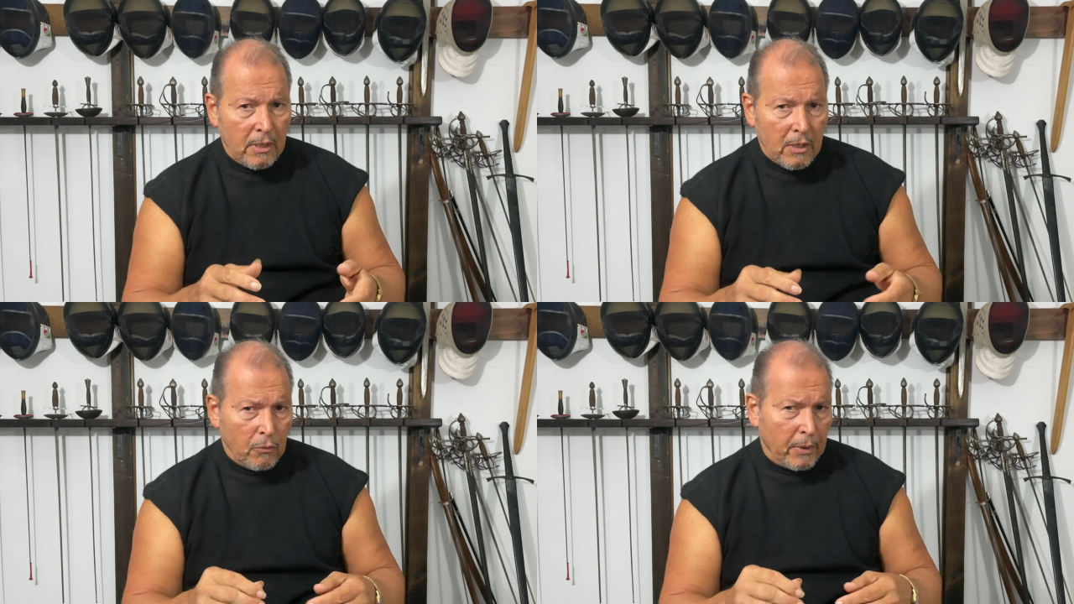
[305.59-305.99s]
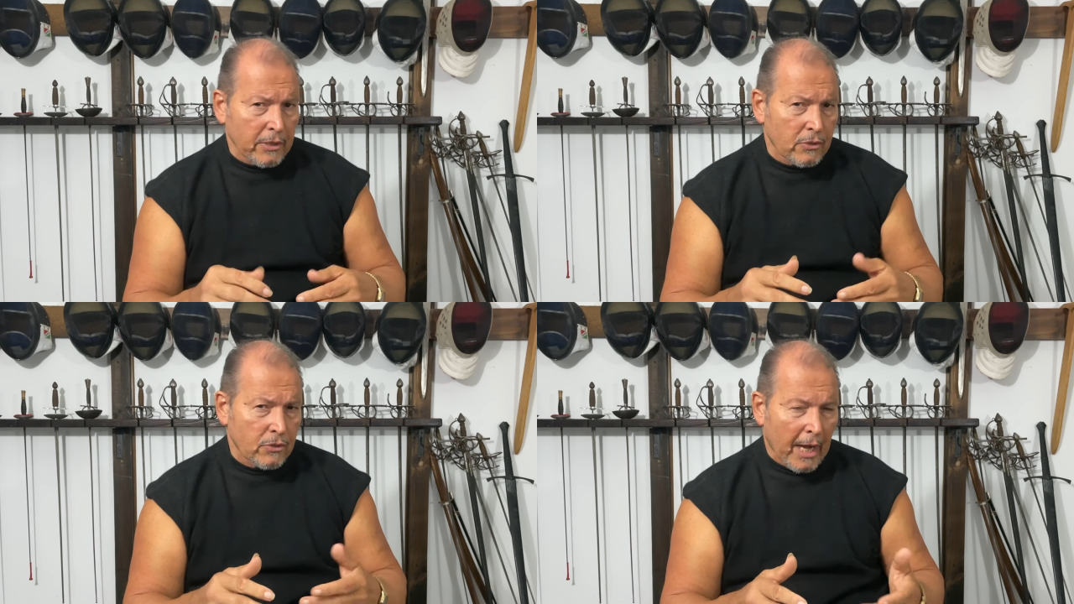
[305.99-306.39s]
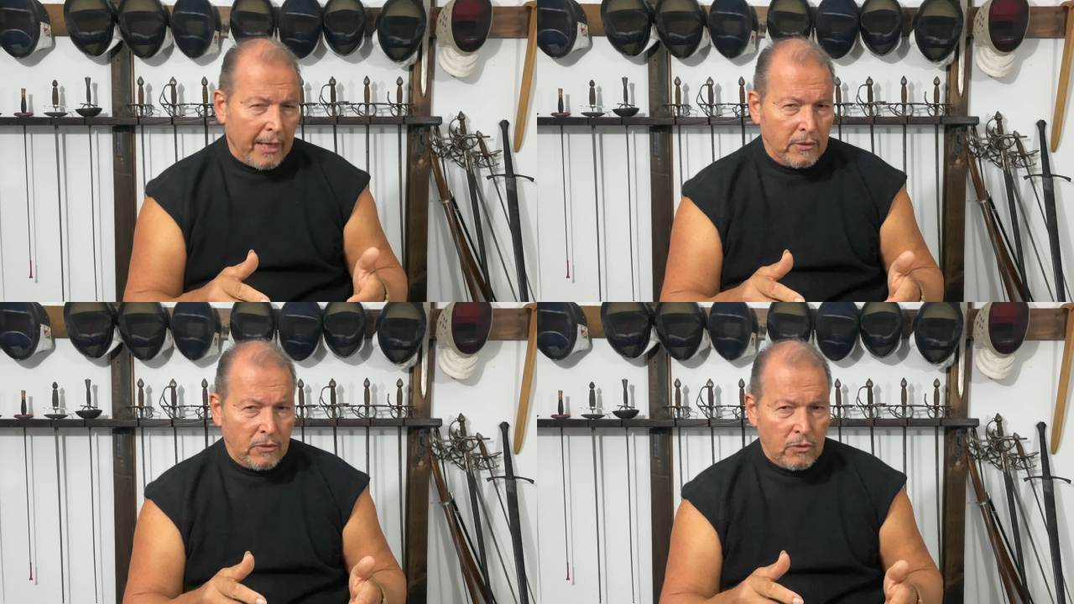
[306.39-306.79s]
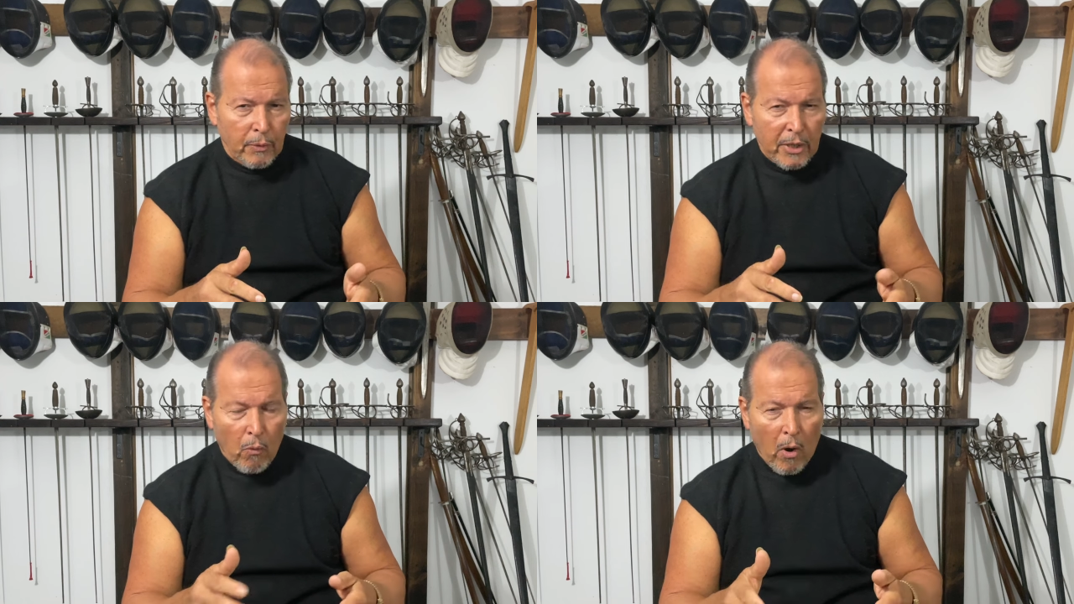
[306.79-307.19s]
the way he stands, the way
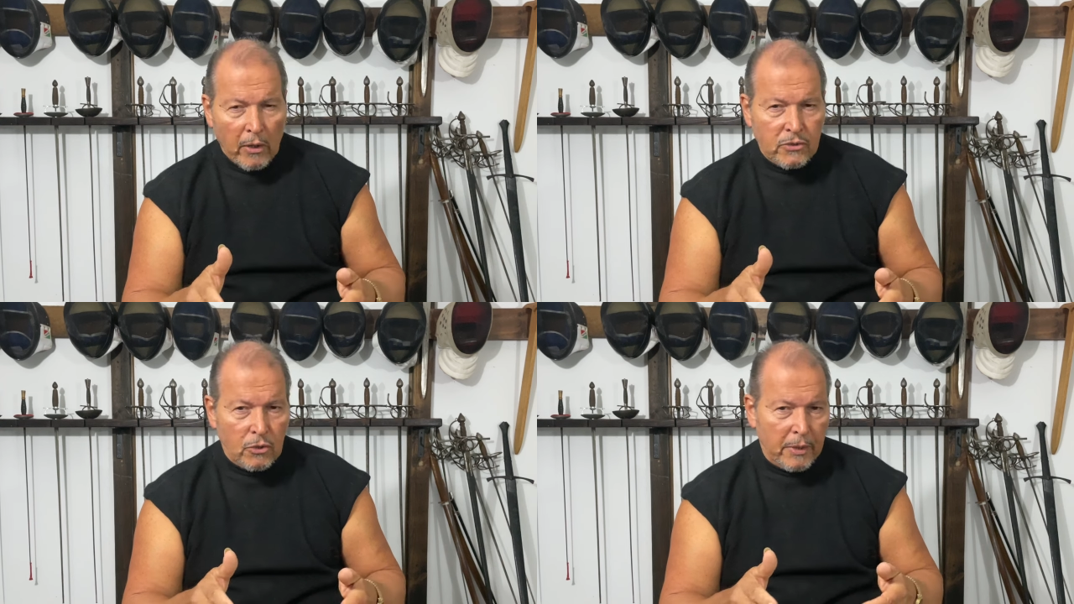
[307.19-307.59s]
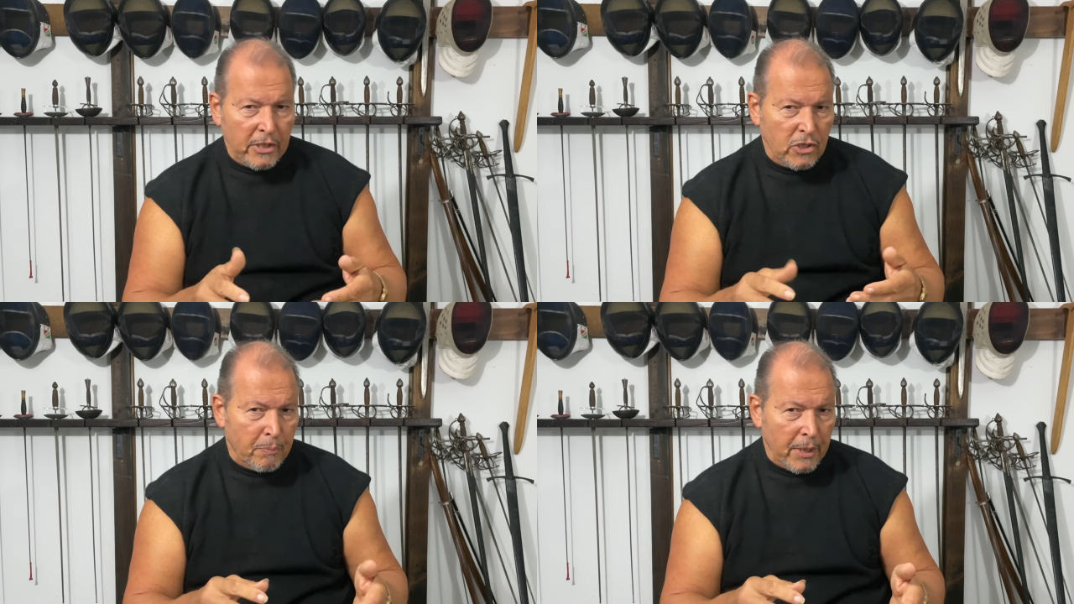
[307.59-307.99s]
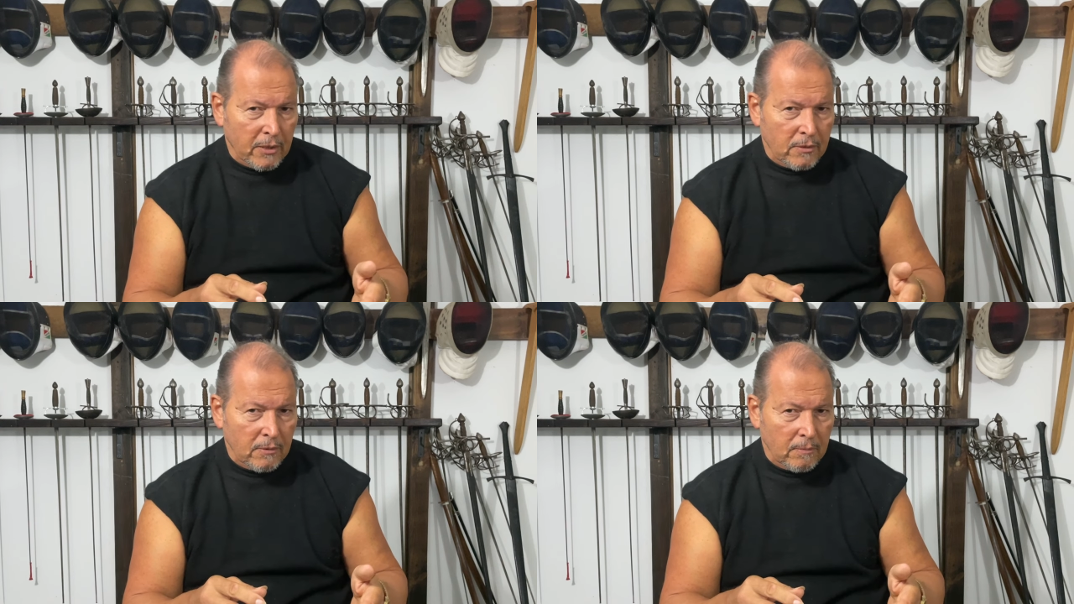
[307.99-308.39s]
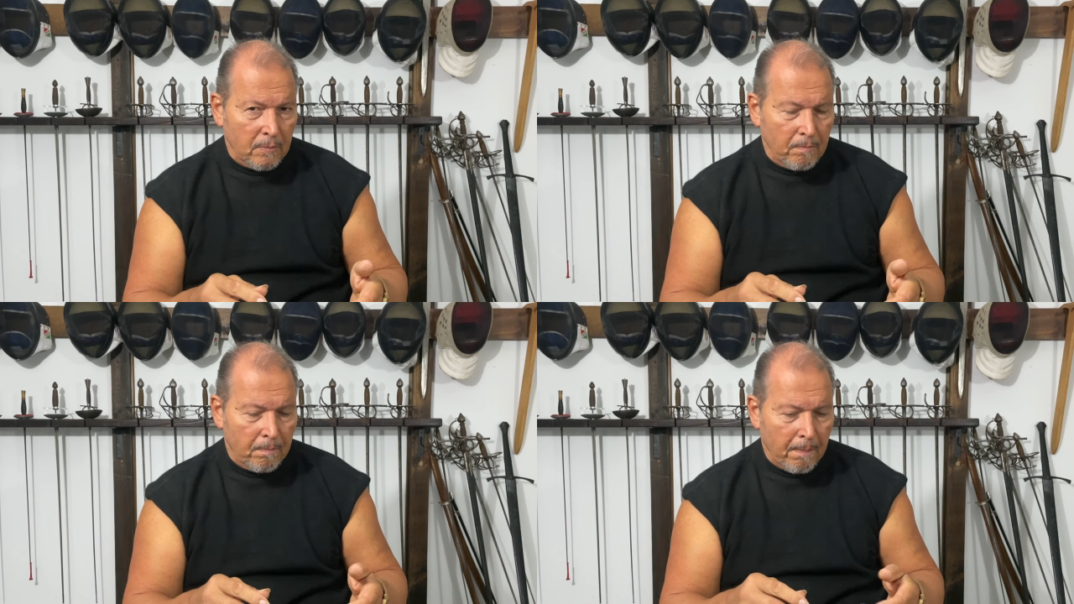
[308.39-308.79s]
he walks, the way he speaks.
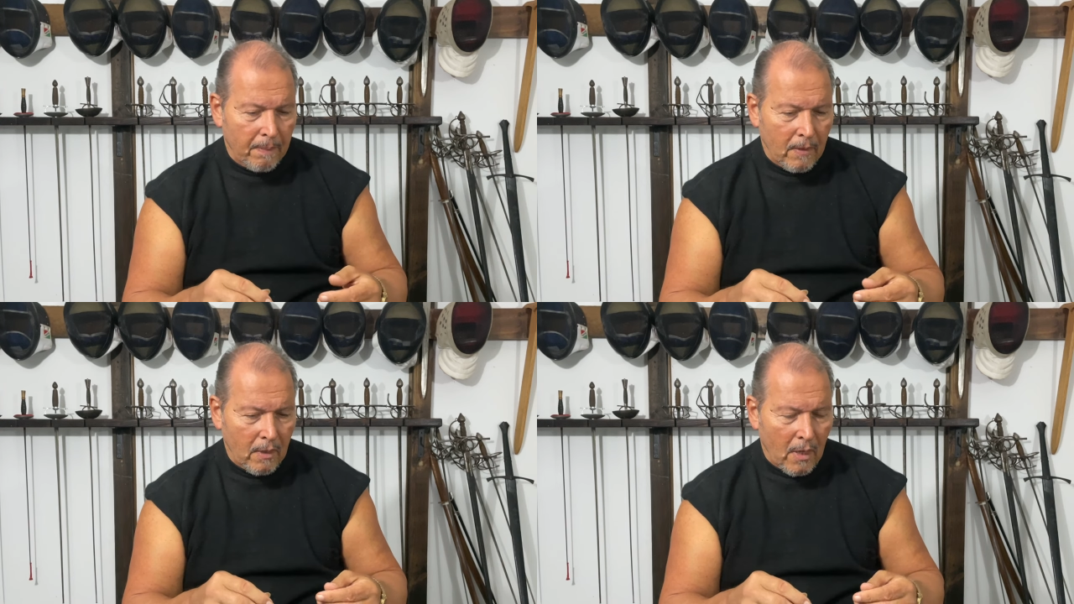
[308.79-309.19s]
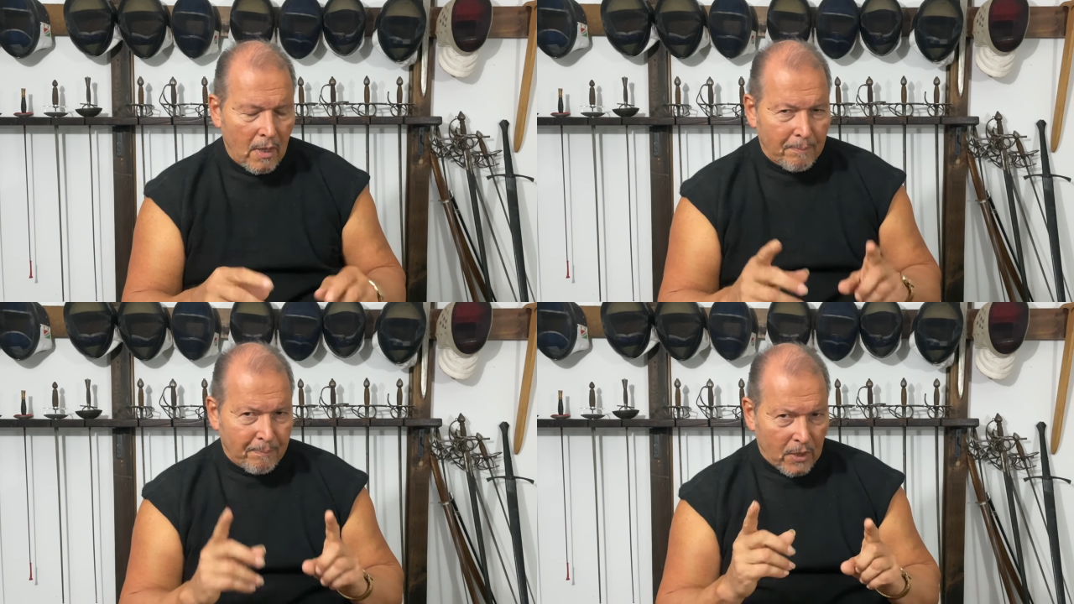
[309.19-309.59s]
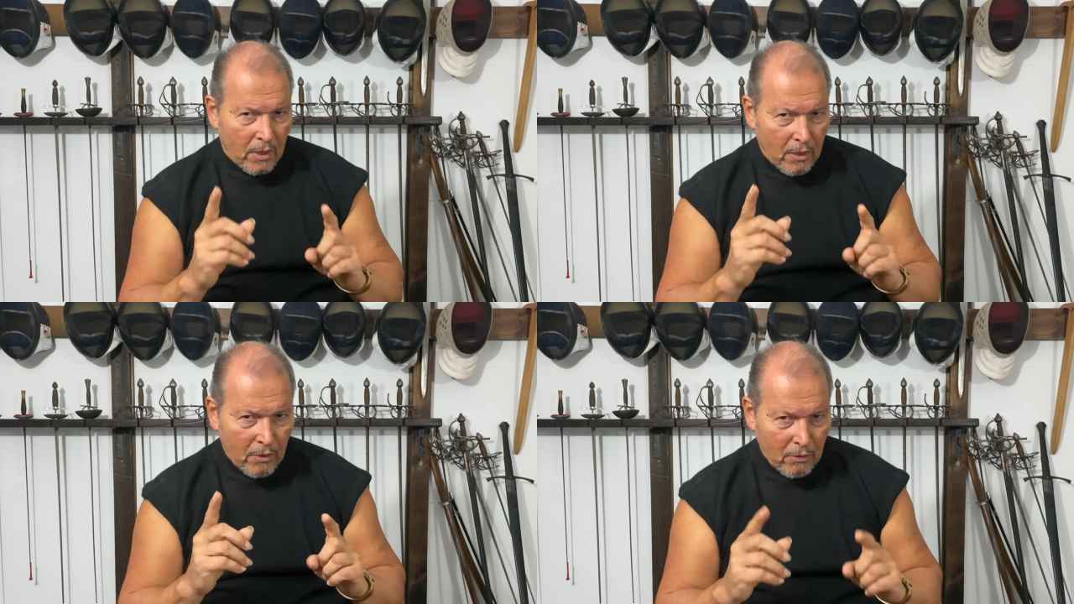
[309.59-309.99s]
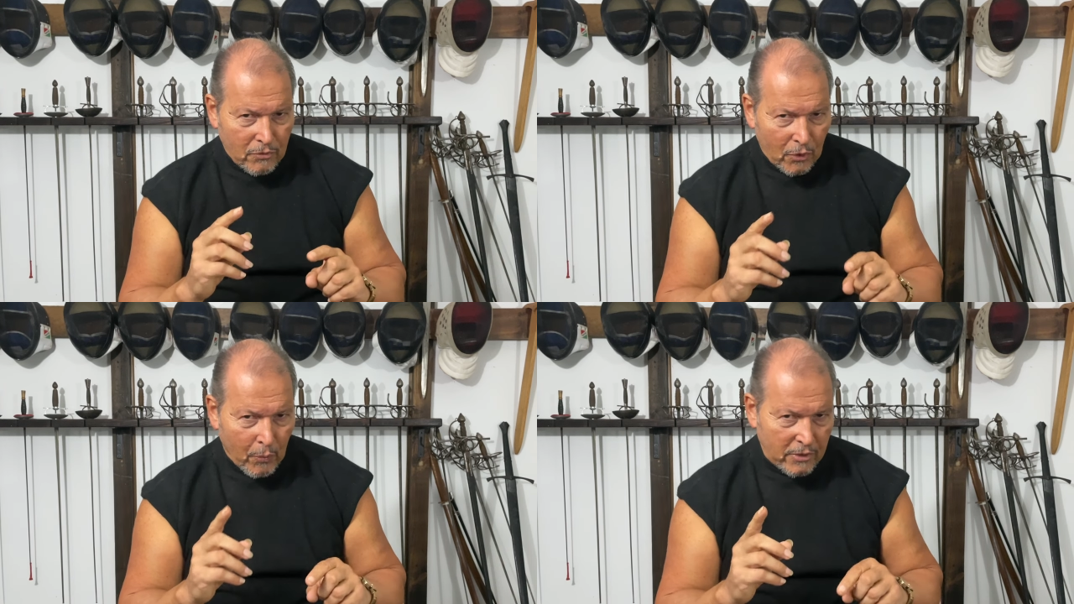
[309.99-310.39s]
Here's
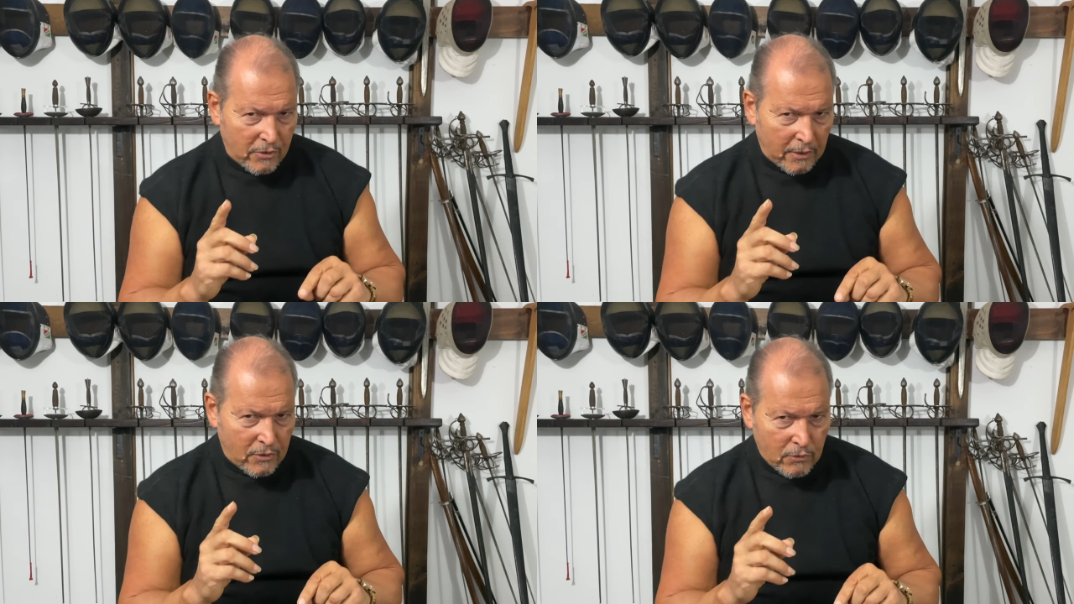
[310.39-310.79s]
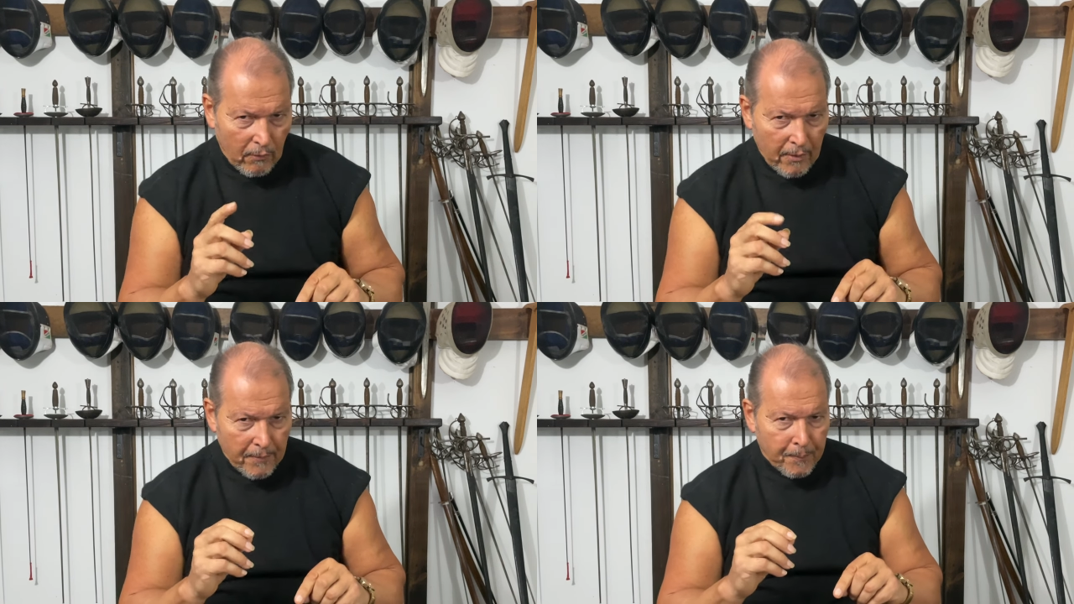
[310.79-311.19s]
a quick side story.